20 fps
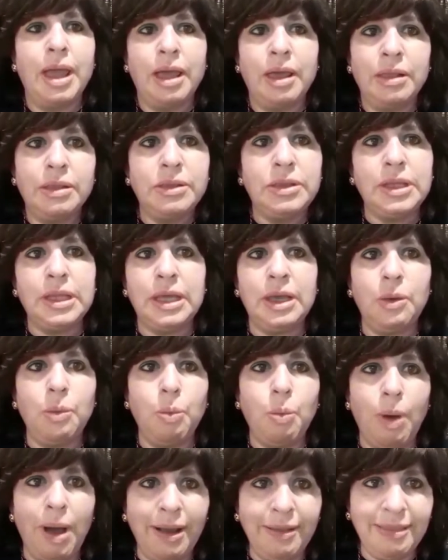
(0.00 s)
The
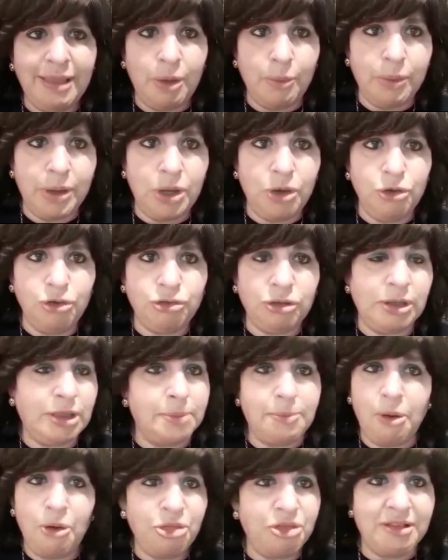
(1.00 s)
one that
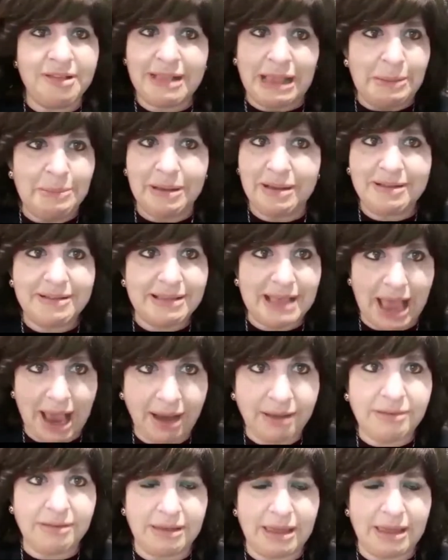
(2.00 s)
they're both the same exact